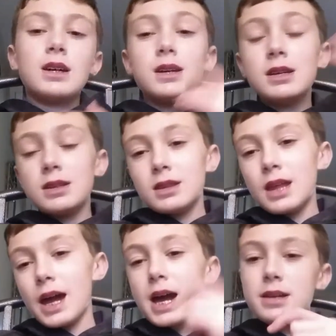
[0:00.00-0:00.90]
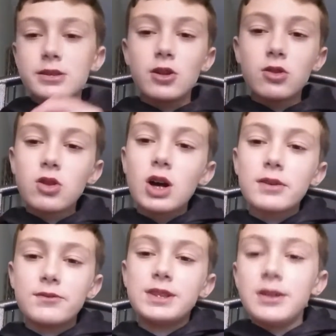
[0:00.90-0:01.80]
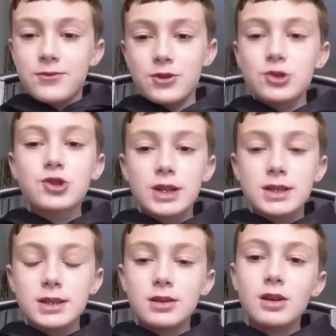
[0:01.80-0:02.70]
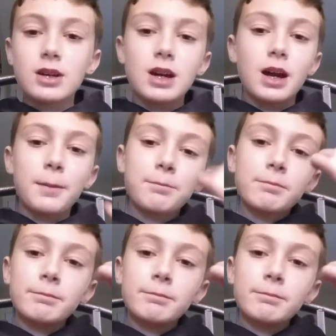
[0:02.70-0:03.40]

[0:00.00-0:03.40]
has a lot of different tricks in it, okay?